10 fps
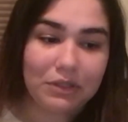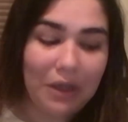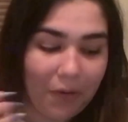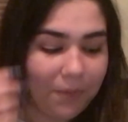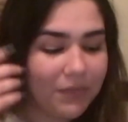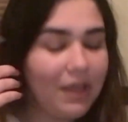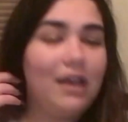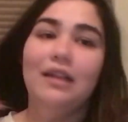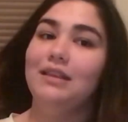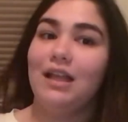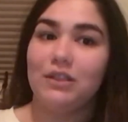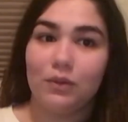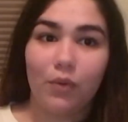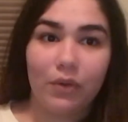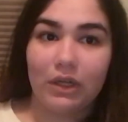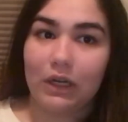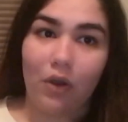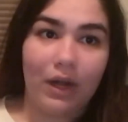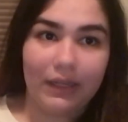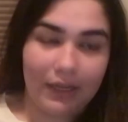So that's what we're gonna go
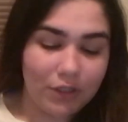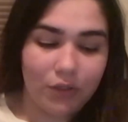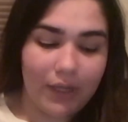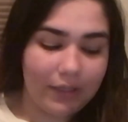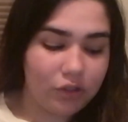ahead and get into today.